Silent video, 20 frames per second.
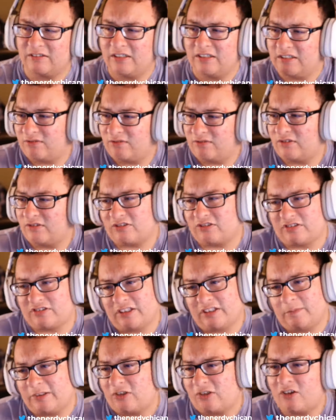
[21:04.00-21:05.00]

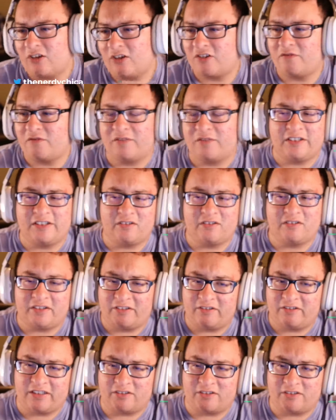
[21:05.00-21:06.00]
cinematography. Like,
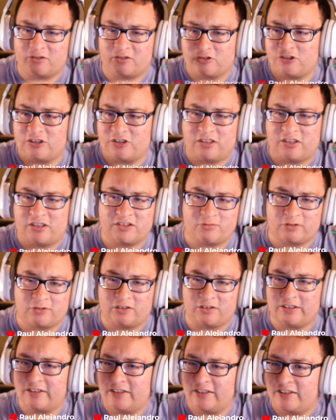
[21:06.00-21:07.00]
you get those shots where
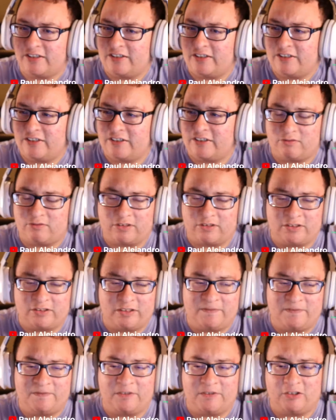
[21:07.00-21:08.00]

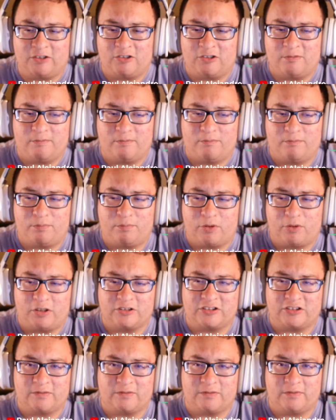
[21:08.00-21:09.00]
they film
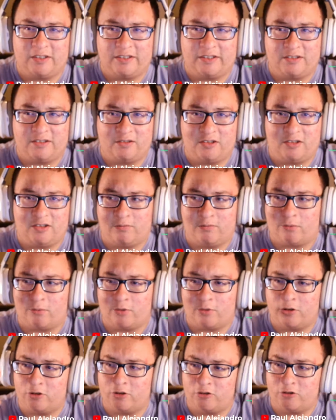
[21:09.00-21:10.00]
parts of of
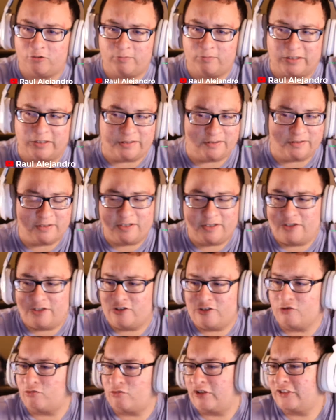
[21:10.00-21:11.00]
Rome, and
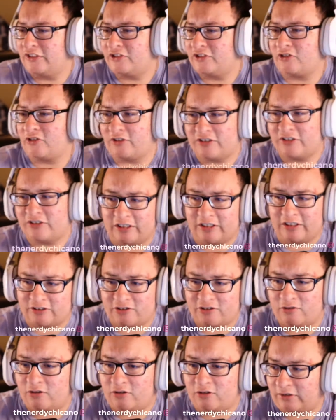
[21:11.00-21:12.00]
you really start to get
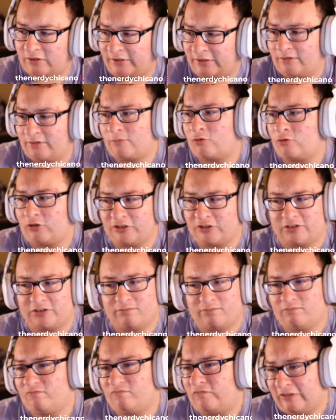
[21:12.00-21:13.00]
to know, like, of course,
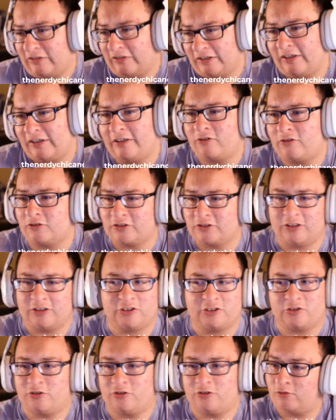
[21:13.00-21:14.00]
Federico's
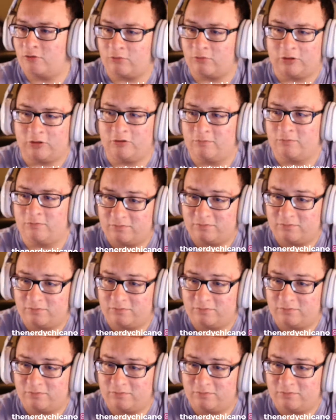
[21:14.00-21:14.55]
eternal Rome,